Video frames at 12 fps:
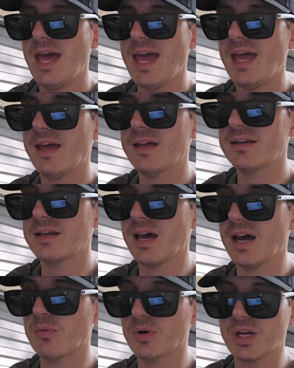and
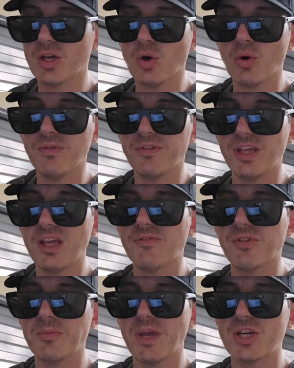uh, we're going to go over the
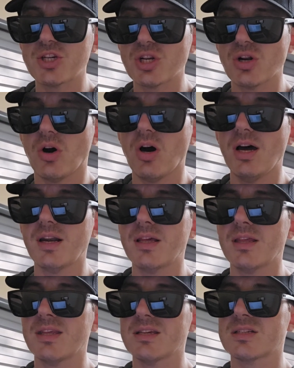information
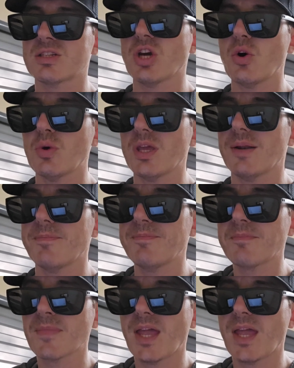on this token